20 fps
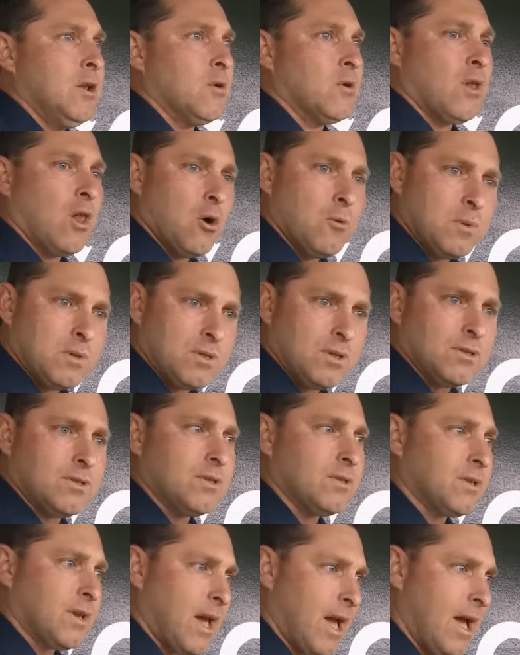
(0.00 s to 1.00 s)
Clovis is
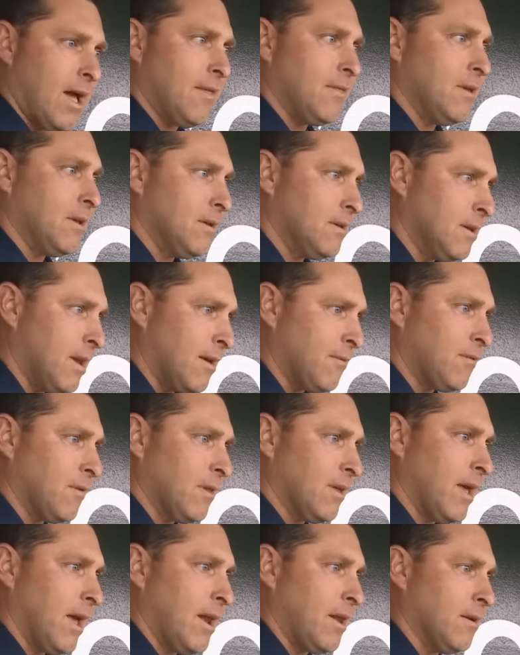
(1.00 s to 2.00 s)
a guy that
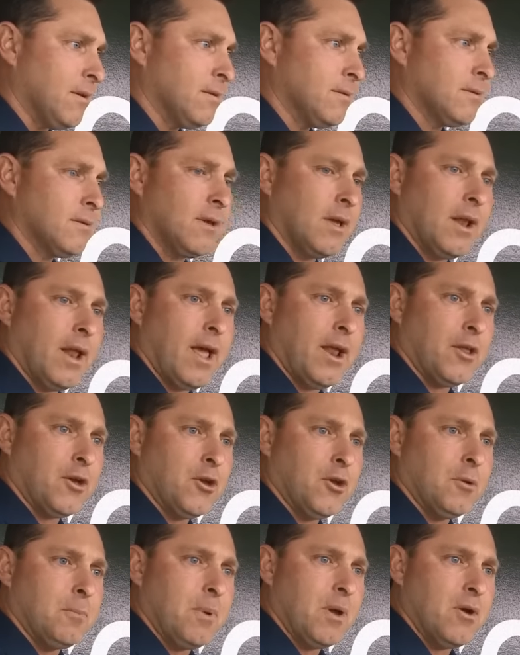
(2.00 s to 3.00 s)
definitely had a
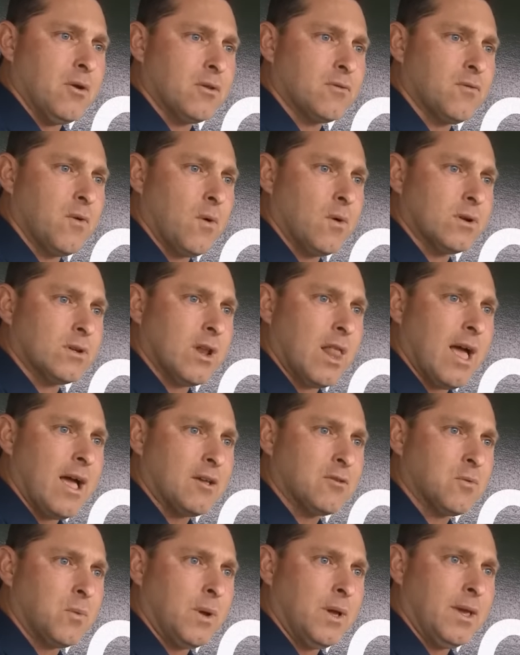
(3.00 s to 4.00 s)
good appearance for us
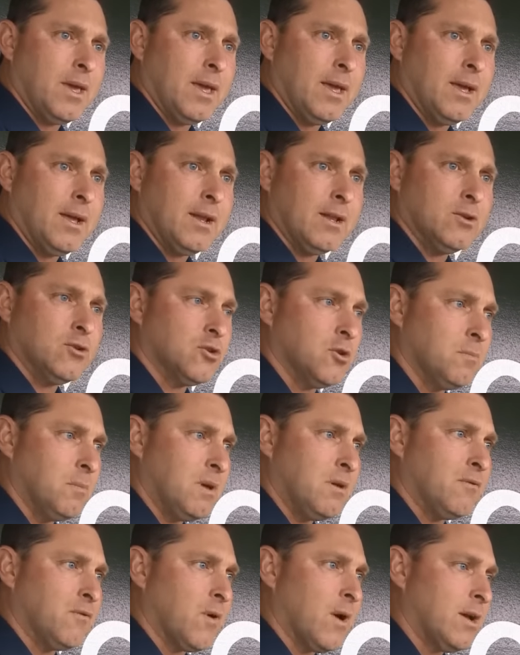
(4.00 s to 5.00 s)
last weekend and should
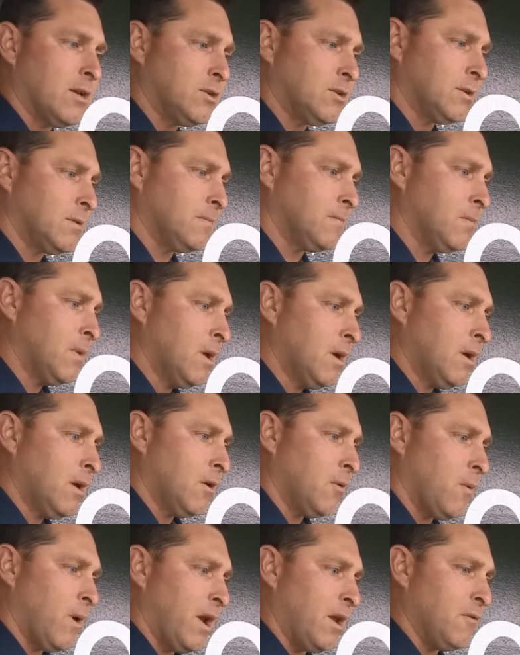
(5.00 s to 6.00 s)
be fresh and
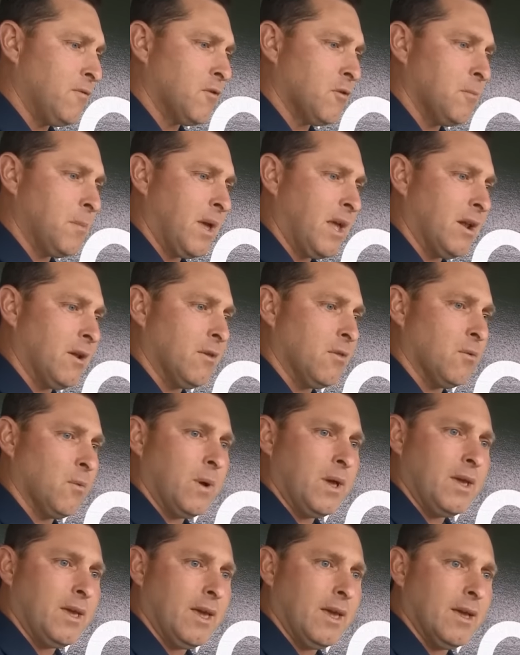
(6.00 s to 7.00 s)
ready for the beginning of the
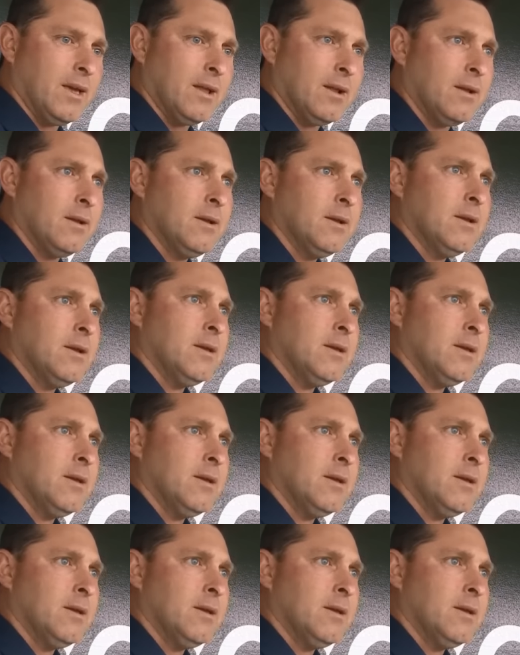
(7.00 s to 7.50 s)
weekend.